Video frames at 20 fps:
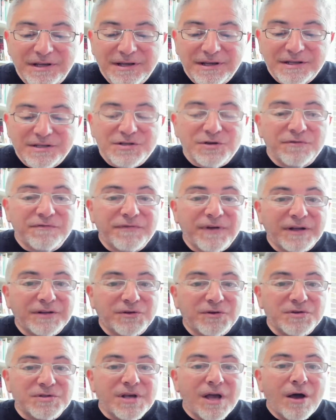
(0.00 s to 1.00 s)
to
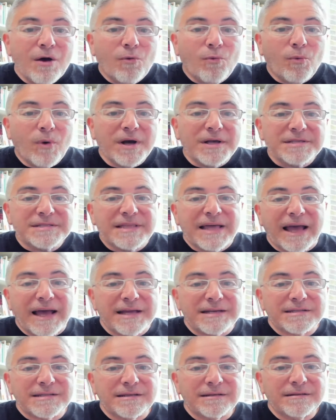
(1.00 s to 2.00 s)
Victor's was
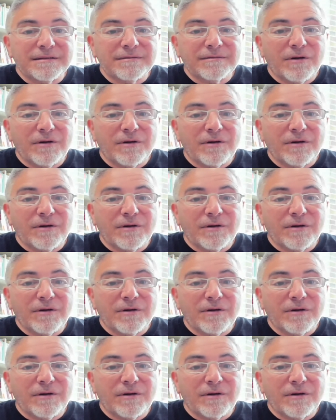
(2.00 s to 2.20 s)
that